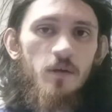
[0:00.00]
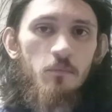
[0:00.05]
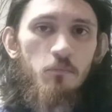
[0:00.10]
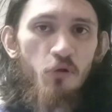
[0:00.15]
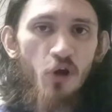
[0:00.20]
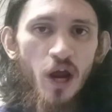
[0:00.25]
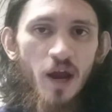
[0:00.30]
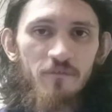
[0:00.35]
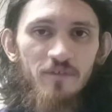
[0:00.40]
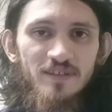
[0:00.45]

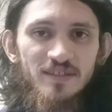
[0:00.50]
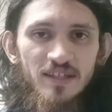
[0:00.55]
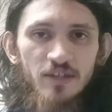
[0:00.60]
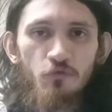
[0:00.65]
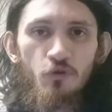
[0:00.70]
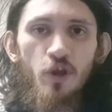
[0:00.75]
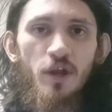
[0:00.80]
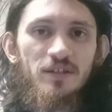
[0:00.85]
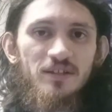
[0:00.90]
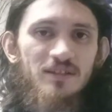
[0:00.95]
privacy
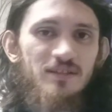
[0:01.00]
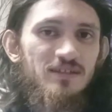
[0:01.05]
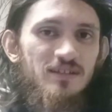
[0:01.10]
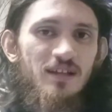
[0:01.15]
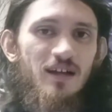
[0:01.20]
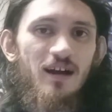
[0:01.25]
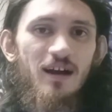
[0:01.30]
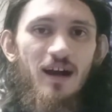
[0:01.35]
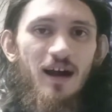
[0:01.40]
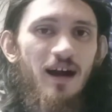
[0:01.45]
reasons.
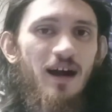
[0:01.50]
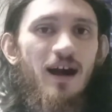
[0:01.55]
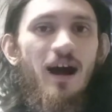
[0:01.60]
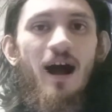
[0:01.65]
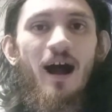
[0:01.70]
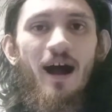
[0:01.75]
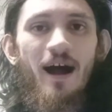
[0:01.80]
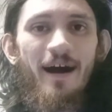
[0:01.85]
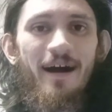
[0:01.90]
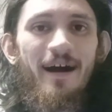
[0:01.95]

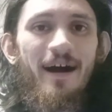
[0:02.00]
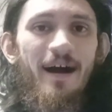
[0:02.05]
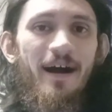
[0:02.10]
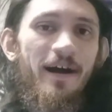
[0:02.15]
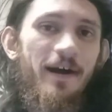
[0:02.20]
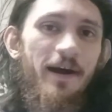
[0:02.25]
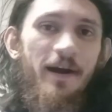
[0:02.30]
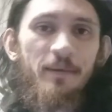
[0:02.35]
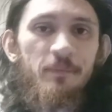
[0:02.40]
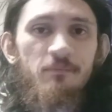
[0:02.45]

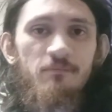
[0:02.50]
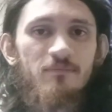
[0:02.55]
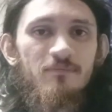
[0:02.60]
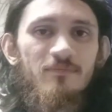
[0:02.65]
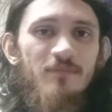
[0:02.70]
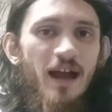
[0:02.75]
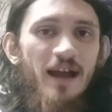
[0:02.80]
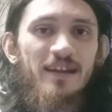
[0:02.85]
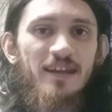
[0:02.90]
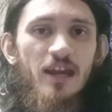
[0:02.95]
I
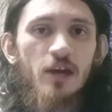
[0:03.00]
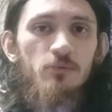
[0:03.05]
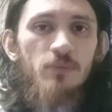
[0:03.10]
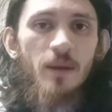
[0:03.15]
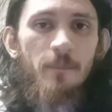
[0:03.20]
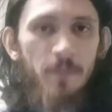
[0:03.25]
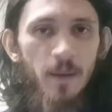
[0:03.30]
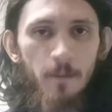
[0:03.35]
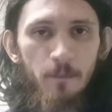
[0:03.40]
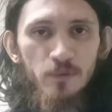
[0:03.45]
care
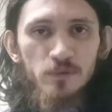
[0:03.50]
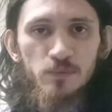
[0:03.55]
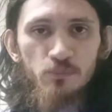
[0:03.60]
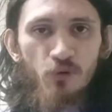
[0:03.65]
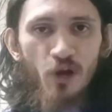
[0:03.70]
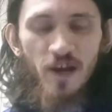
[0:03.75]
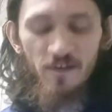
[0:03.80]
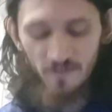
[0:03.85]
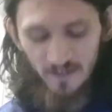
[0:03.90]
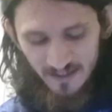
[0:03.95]
about people's
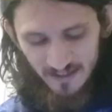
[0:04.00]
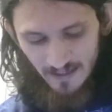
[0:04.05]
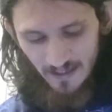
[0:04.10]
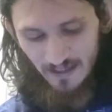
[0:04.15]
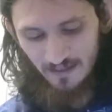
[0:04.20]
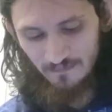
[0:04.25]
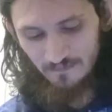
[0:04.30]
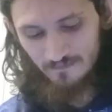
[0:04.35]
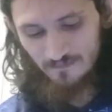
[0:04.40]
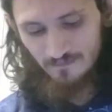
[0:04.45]

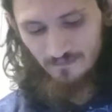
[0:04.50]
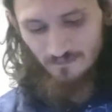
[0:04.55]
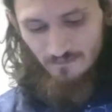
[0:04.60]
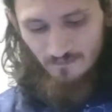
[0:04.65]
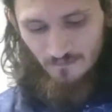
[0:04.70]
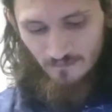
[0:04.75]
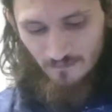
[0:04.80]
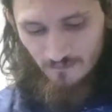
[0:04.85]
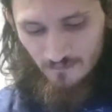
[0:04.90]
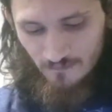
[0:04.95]
privacy.
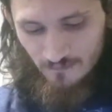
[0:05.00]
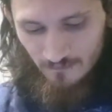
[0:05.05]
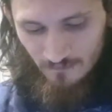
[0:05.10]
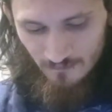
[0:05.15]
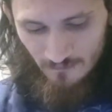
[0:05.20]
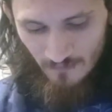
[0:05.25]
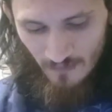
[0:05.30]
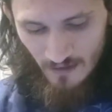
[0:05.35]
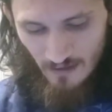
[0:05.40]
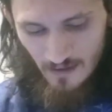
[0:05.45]

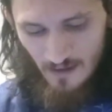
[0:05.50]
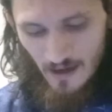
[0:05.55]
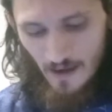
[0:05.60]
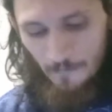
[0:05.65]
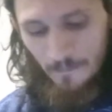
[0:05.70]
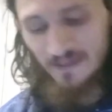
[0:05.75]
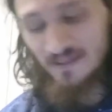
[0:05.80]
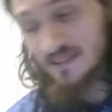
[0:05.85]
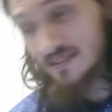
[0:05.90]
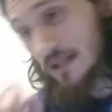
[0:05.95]

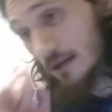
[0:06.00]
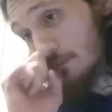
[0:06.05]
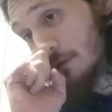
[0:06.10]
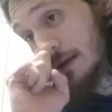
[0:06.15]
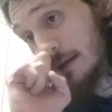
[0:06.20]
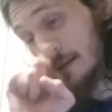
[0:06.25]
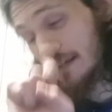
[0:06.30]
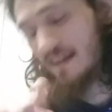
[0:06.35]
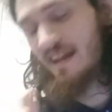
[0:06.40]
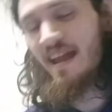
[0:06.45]
But
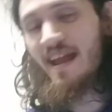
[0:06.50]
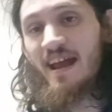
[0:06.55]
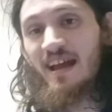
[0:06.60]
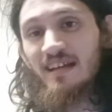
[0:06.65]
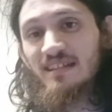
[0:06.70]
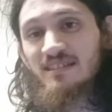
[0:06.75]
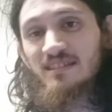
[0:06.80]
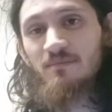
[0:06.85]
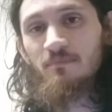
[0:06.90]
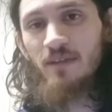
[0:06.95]
someone
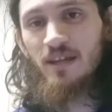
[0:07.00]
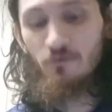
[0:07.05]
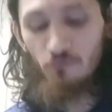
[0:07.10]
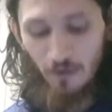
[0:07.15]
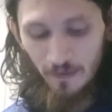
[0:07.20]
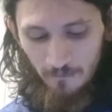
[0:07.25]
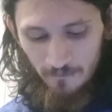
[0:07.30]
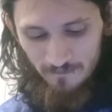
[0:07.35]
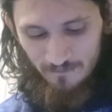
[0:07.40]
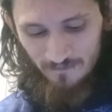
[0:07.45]
asked me
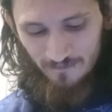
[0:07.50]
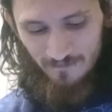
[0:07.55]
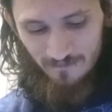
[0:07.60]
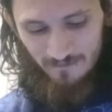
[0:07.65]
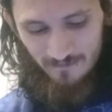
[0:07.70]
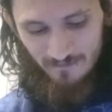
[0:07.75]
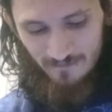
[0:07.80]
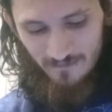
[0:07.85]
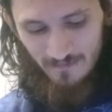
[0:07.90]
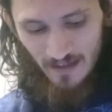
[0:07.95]
what...
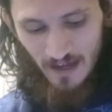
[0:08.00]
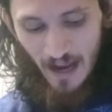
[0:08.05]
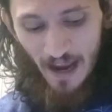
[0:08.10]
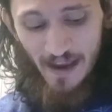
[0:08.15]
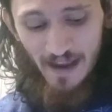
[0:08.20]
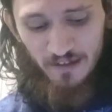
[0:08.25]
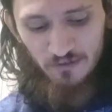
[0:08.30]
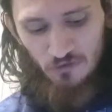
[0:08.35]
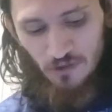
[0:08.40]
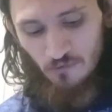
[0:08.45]

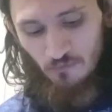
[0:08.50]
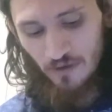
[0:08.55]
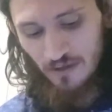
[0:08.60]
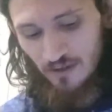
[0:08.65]
I actually